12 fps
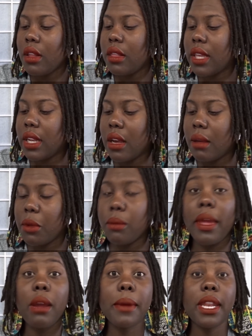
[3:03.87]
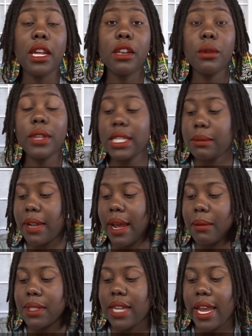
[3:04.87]
Then you may or may not know this, but
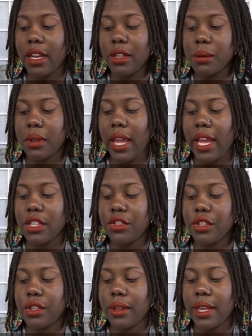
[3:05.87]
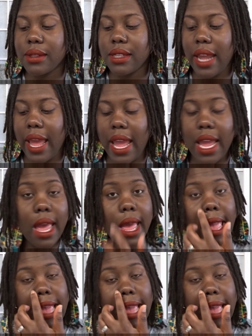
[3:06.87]
I was diagnosed with cancer in 2008,